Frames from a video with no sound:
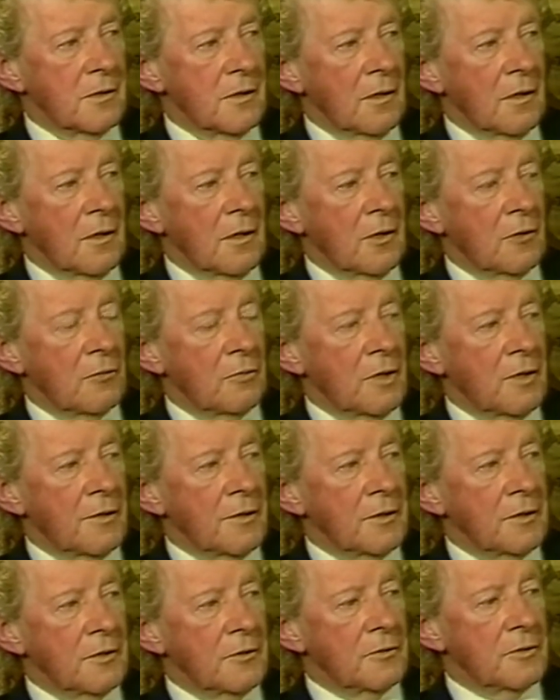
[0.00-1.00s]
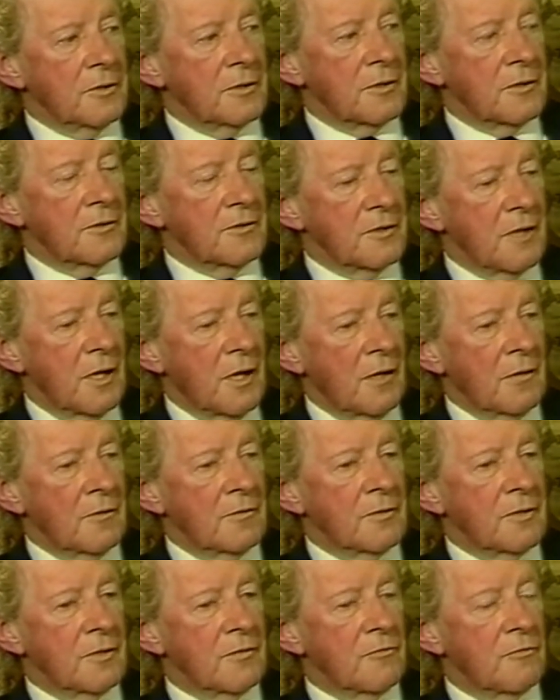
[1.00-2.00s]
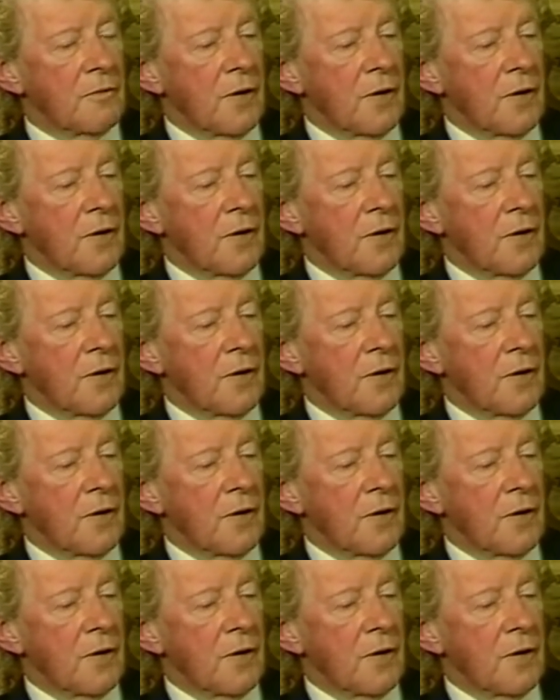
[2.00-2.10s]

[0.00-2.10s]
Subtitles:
where they used sound and